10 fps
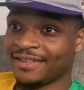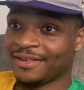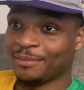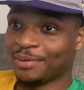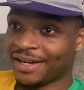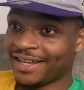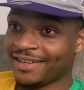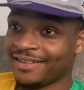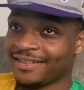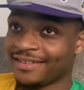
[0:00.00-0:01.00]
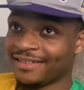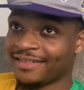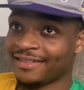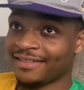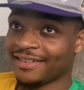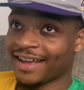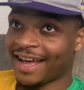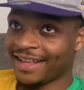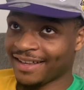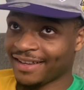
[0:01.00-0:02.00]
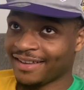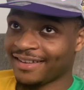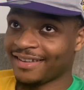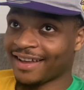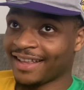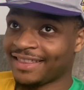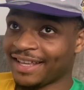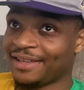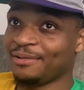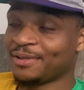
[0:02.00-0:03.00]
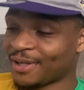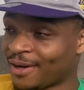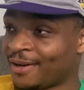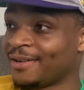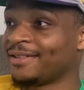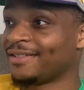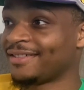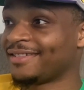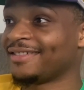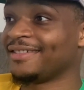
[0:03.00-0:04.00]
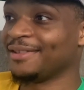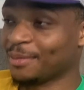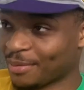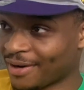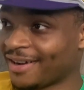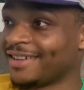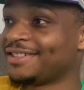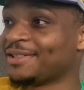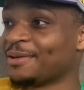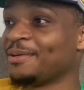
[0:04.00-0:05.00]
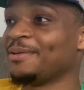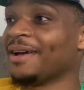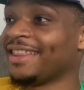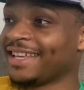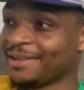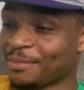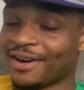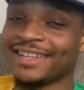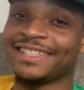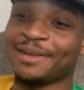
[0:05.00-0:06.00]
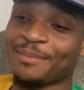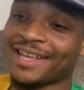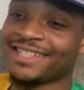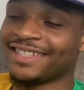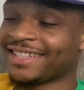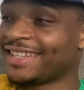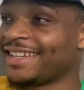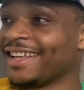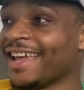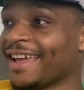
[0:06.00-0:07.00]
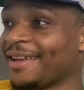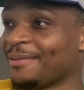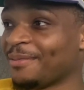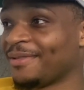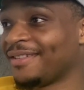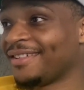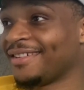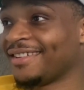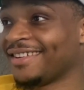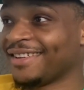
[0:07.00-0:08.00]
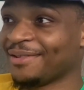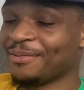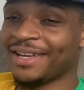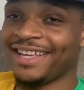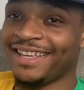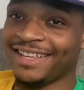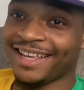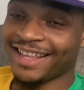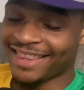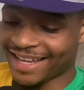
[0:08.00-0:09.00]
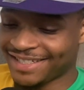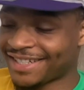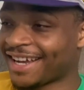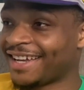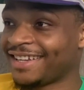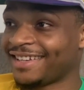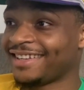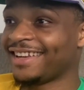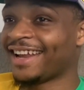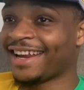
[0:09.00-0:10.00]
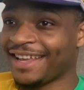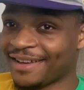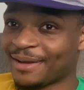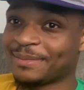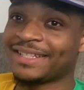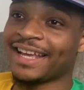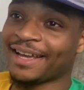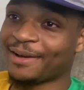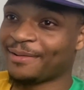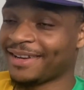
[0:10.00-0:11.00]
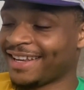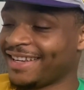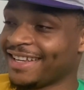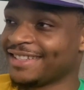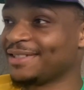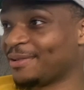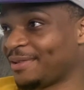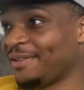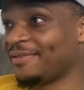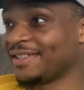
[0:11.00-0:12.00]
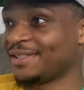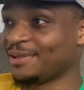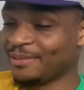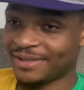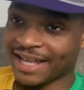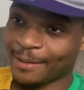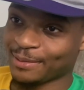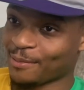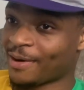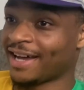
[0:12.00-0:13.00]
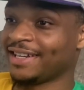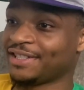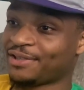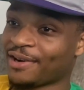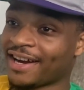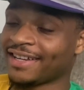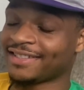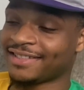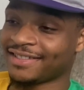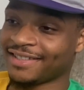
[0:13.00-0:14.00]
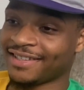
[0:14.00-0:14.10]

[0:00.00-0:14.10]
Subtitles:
But I think you saw LeBron show you. I think LeBron sent a message at the end of the game when he hit that shot and he comes down and then does it on defense too. Stops Kawhi in his tracks